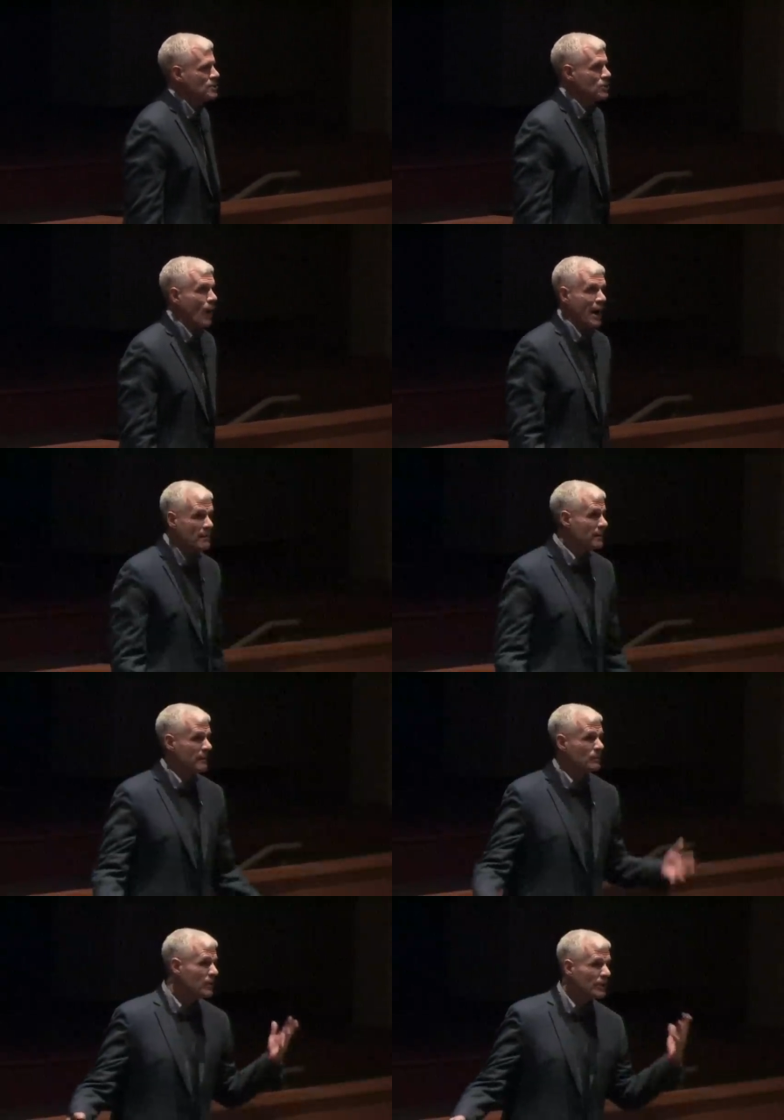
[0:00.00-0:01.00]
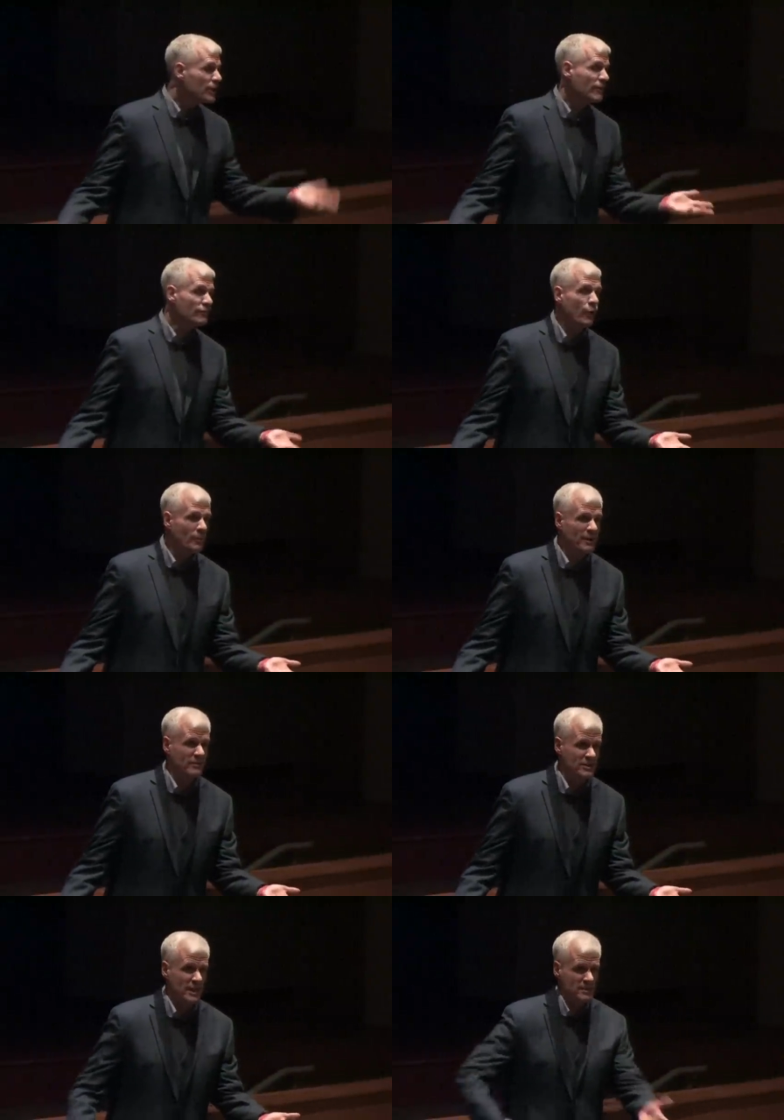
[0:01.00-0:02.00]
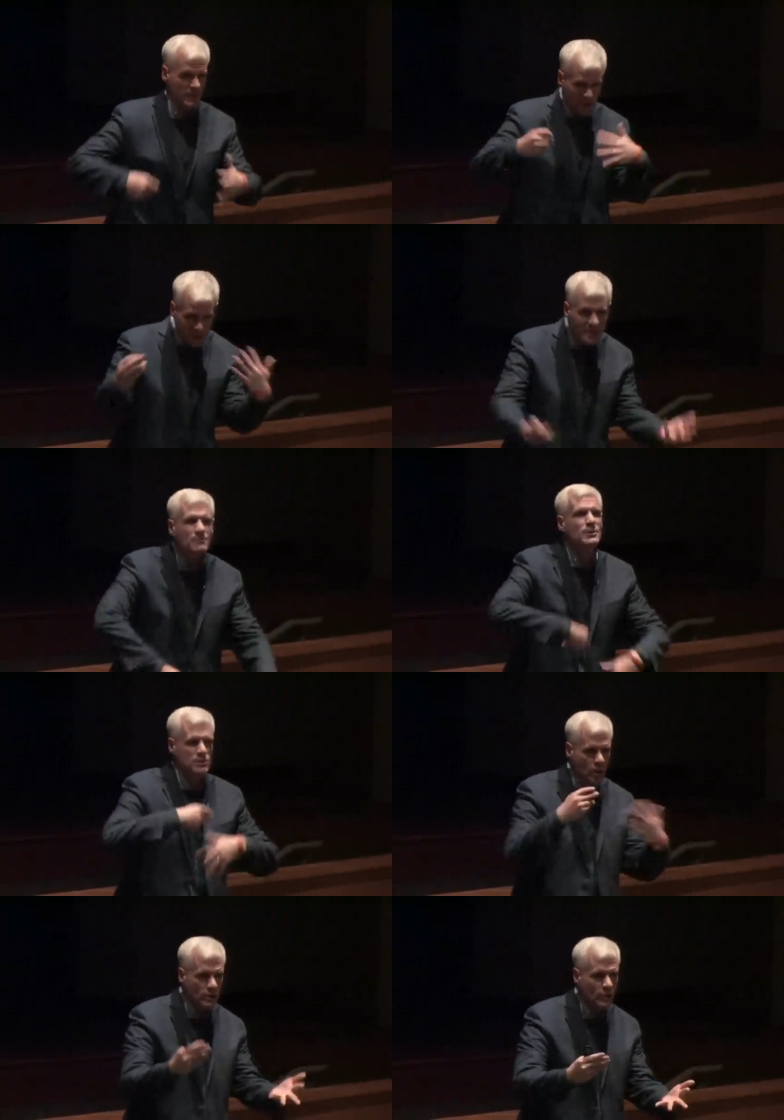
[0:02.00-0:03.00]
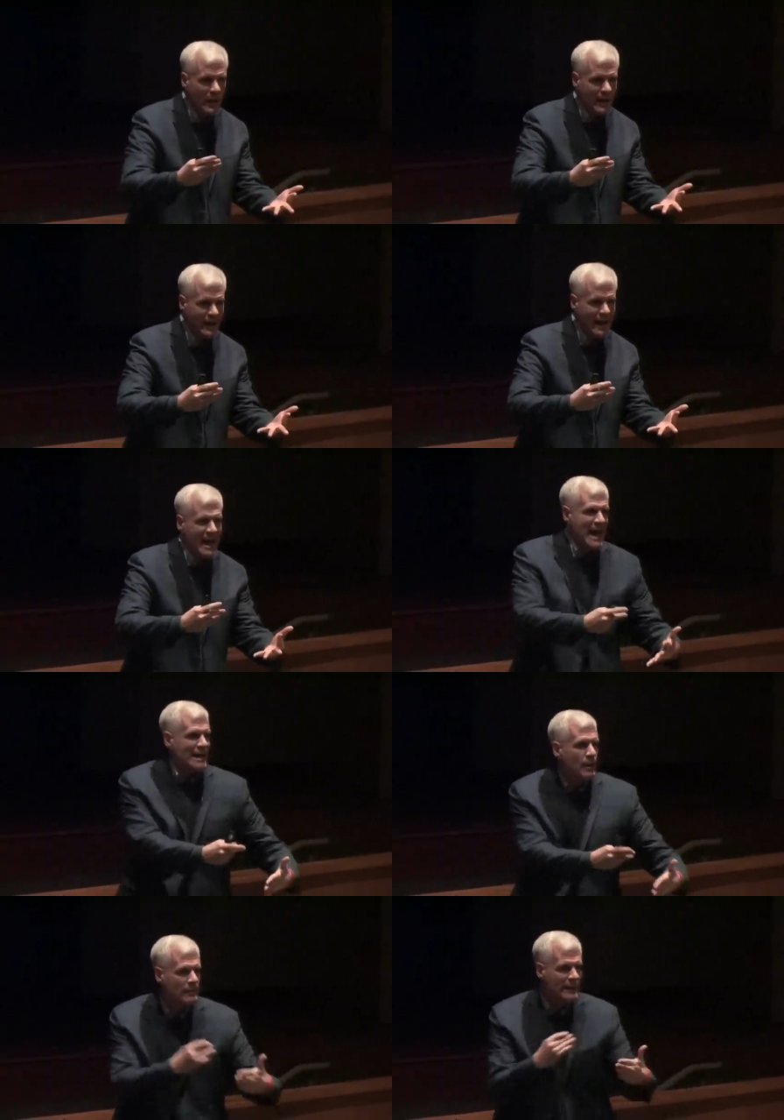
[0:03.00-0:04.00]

So I better be really good at formative assessment, the assessment that's along the way, and helping